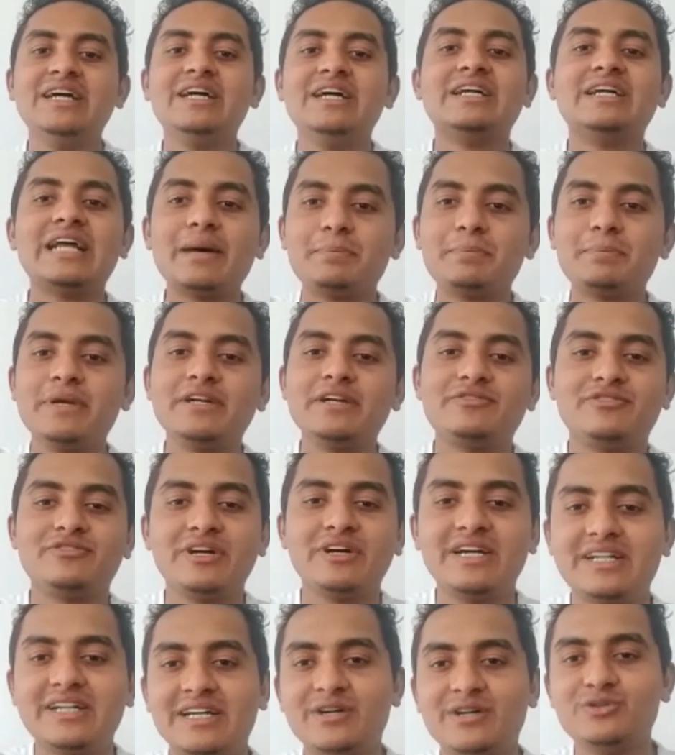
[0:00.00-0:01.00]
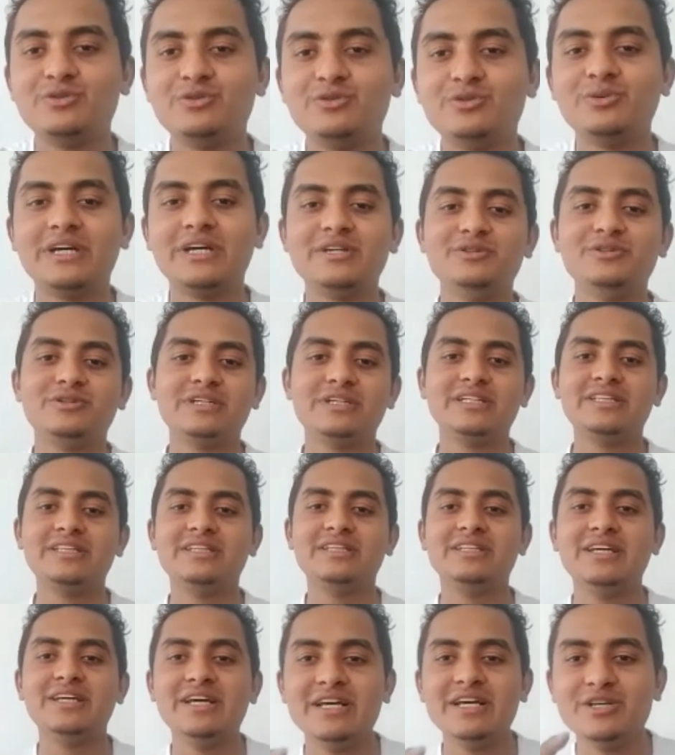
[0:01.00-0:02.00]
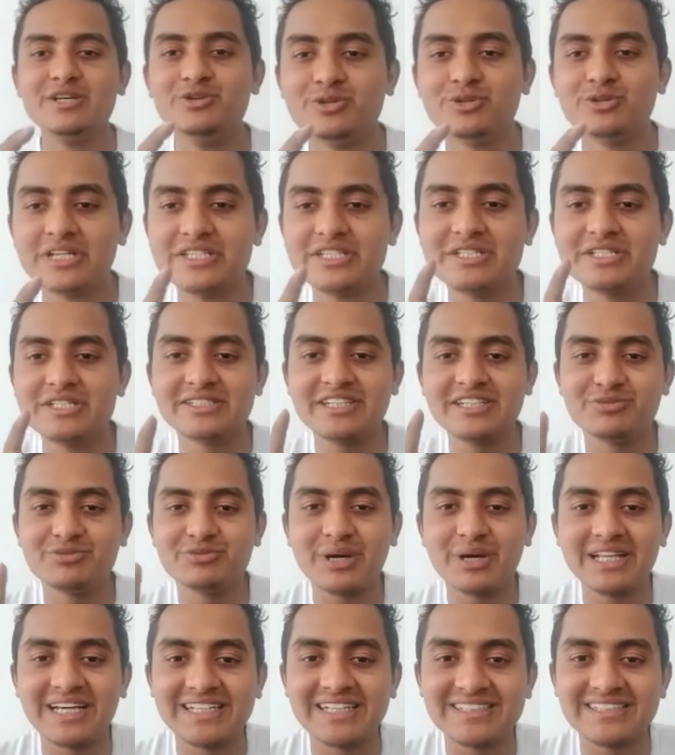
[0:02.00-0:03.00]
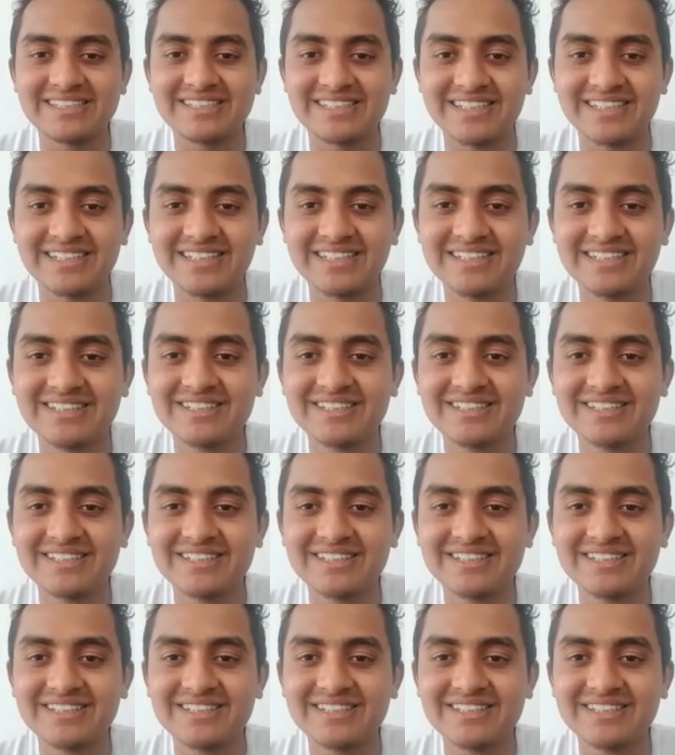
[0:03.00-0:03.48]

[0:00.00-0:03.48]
rapid fire round where you can just give one answer.